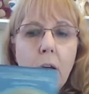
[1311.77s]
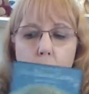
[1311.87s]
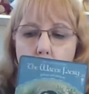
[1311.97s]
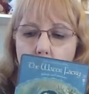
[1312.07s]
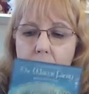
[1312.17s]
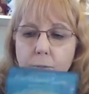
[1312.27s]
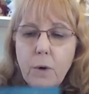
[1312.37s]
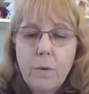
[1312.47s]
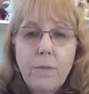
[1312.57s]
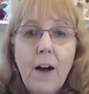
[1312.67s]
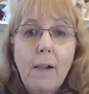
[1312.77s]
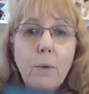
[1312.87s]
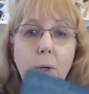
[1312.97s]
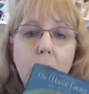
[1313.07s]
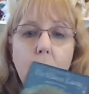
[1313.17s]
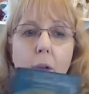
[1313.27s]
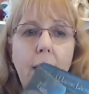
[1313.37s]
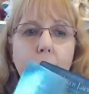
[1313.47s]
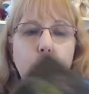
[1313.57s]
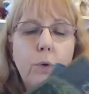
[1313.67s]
if you're following your life